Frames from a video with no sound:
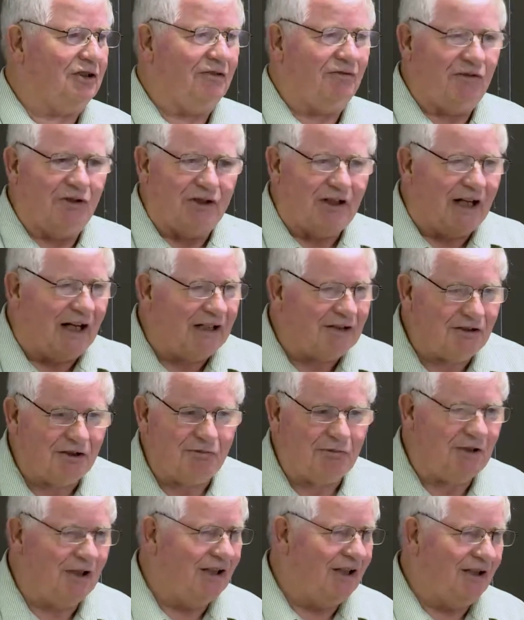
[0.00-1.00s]
If you're not
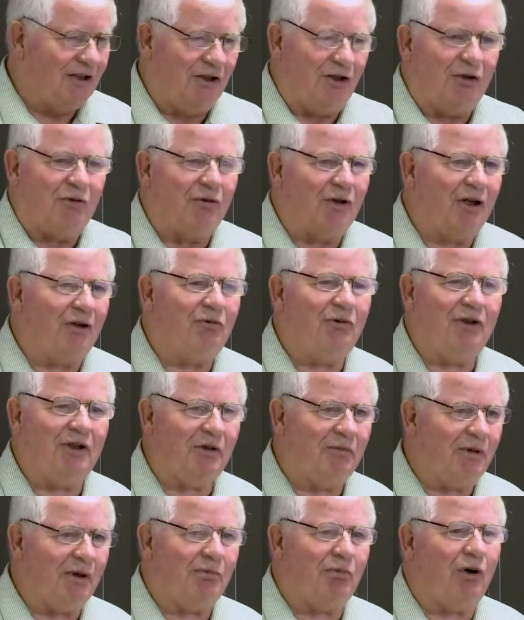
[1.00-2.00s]
committed, you don't want to really be